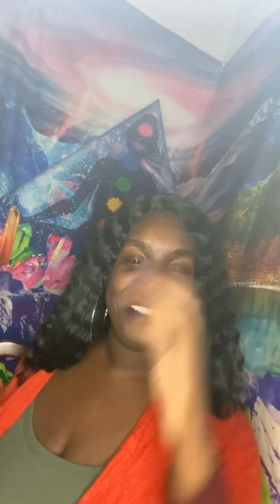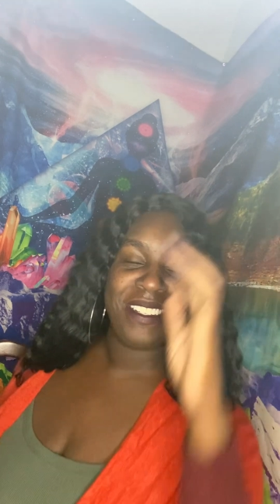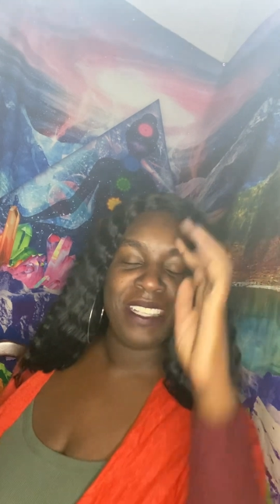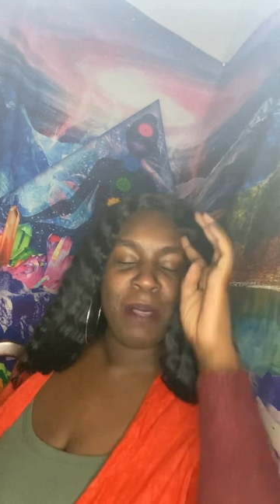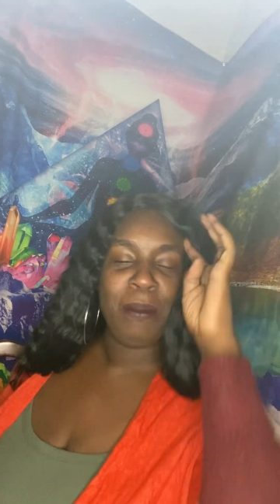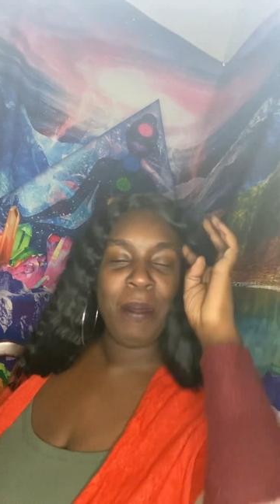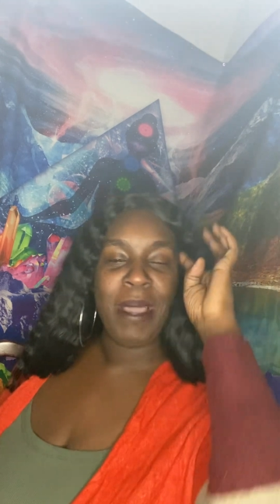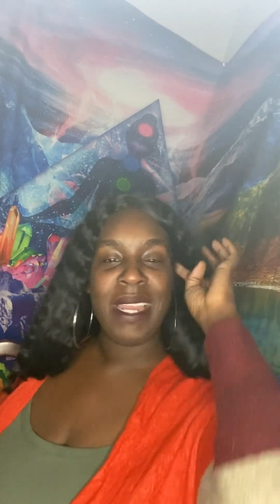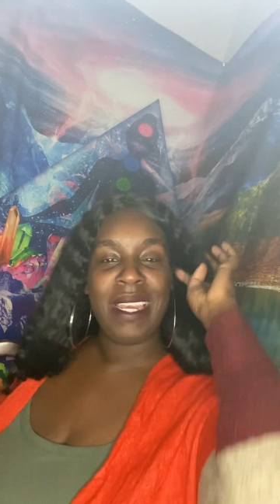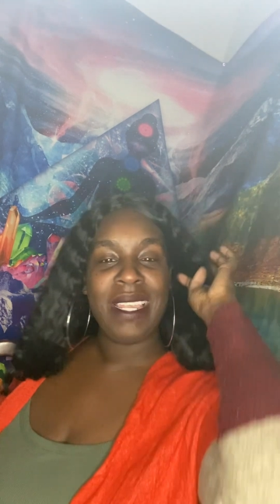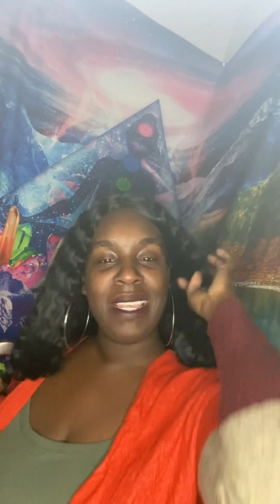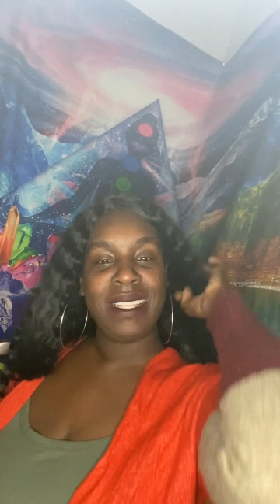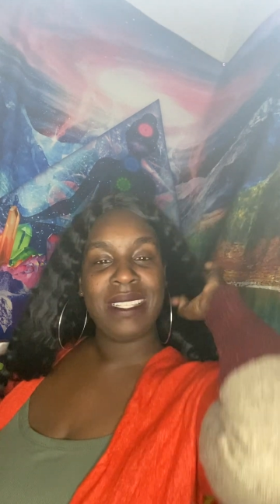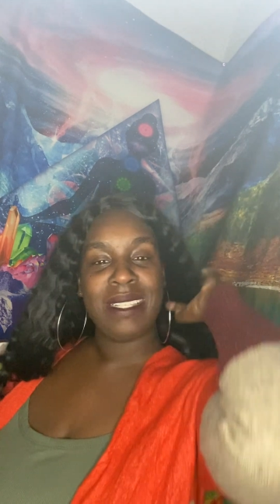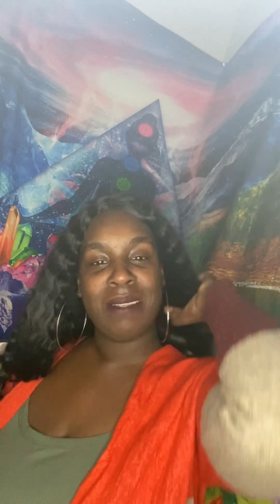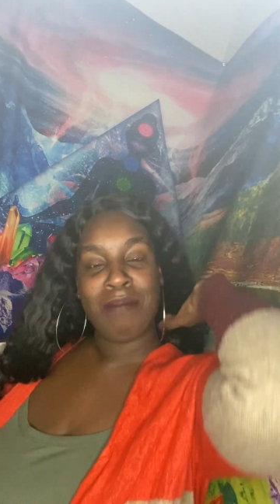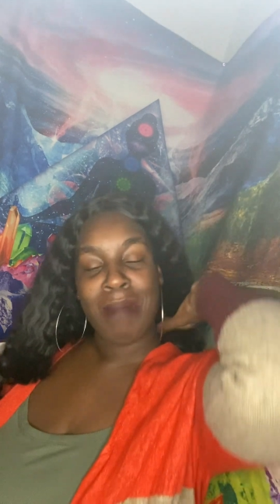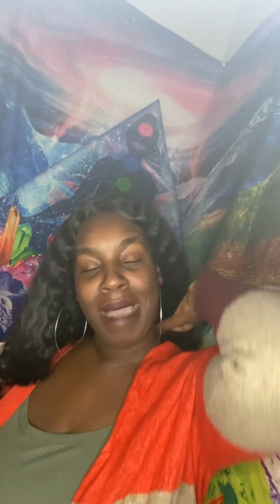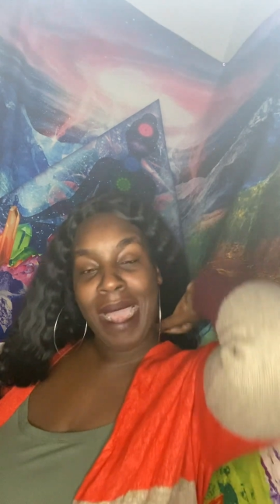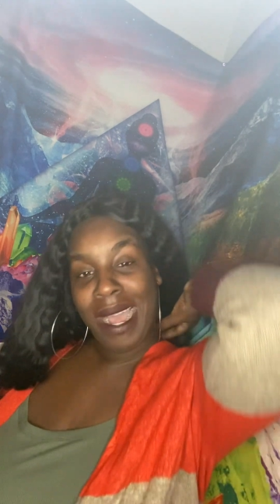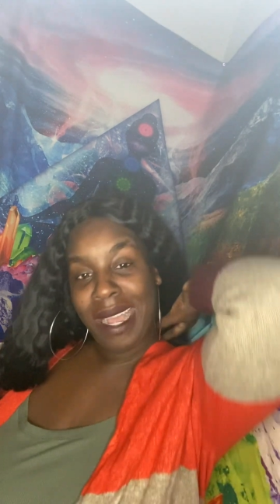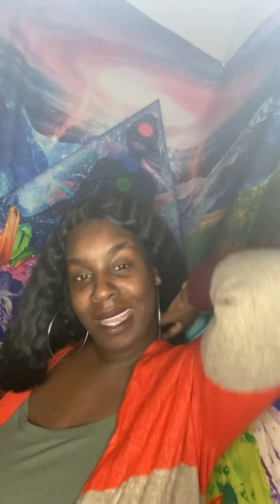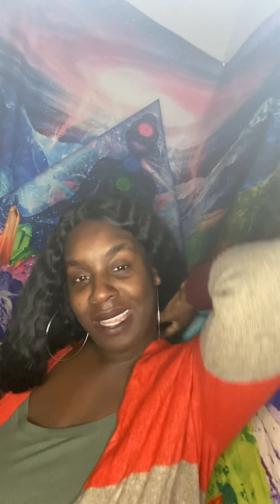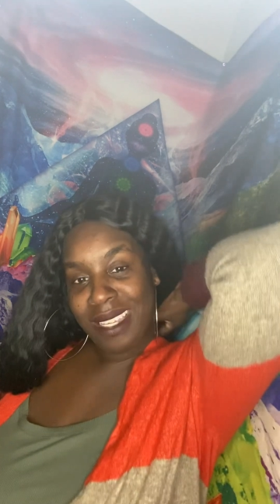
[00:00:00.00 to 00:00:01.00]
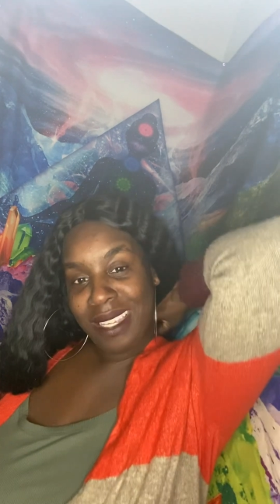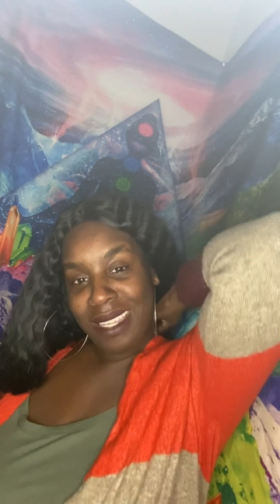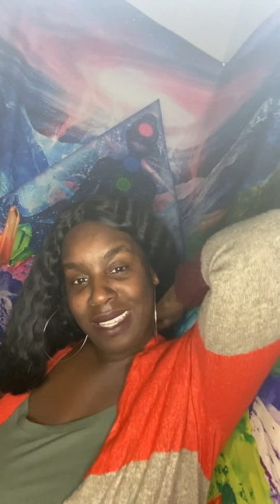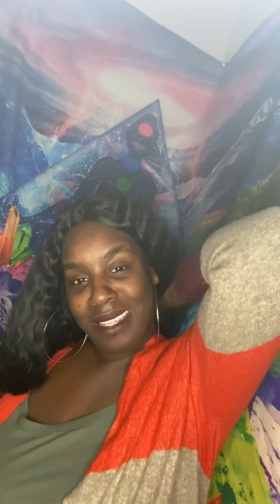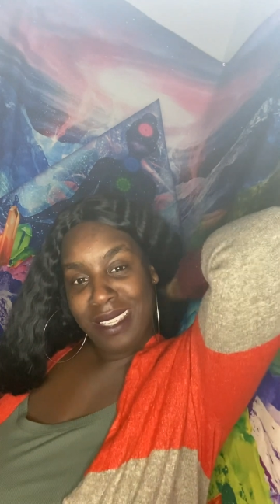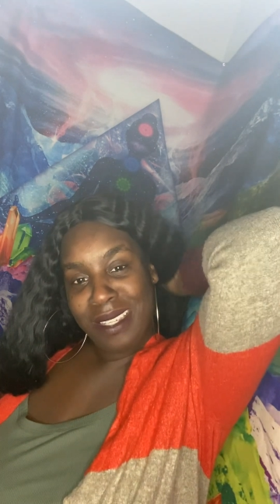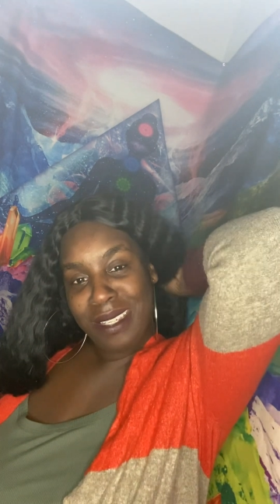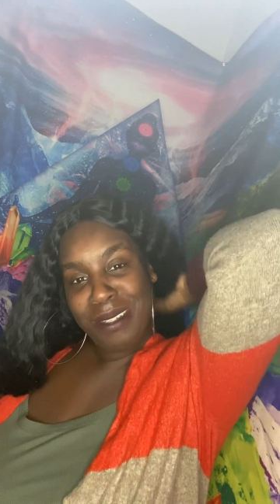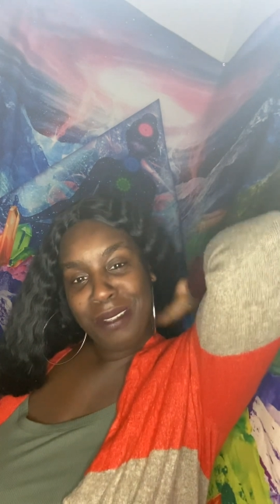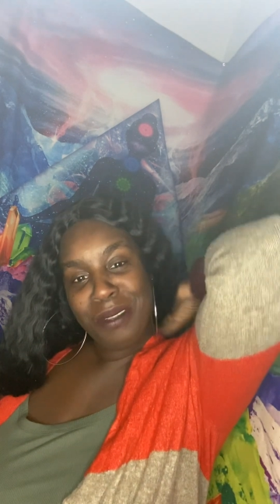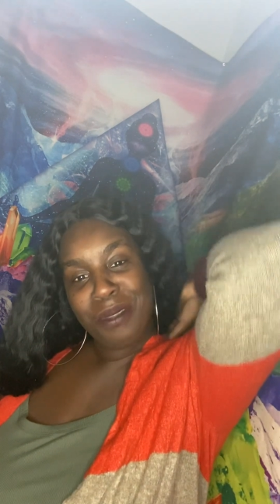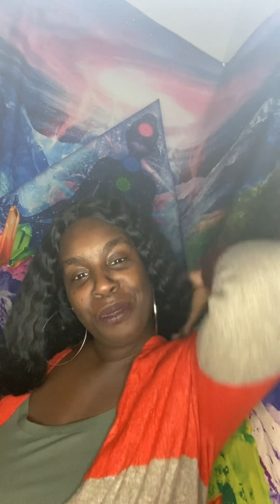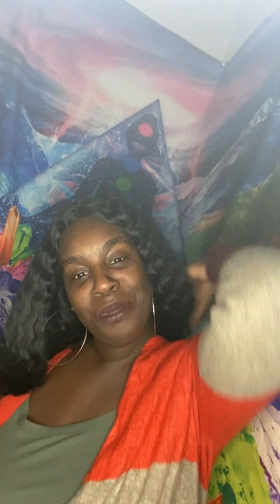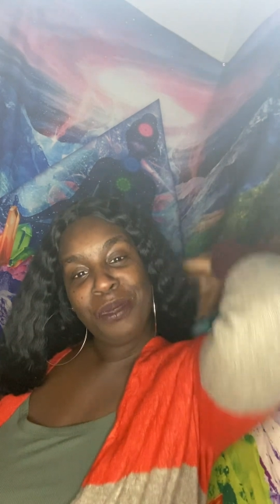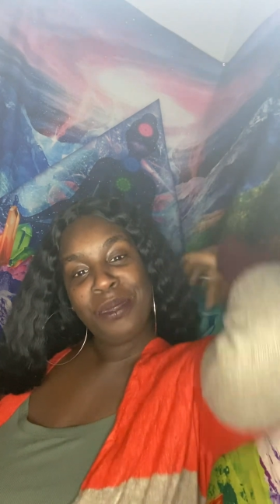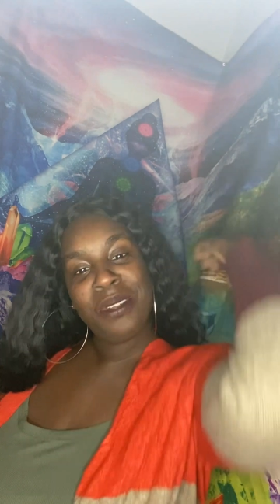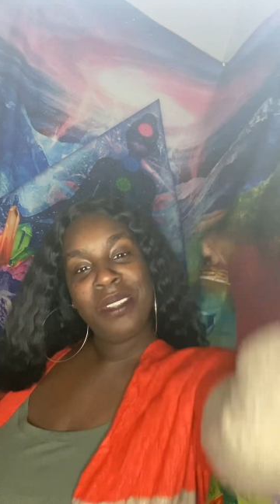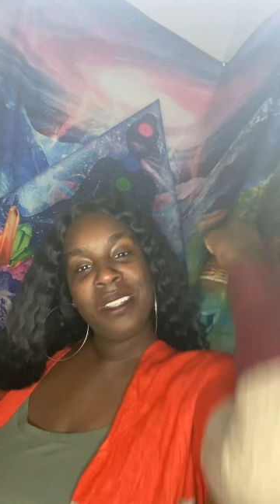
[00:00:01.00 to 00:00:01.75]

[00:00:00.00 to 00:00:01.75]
Somebody is mocking you,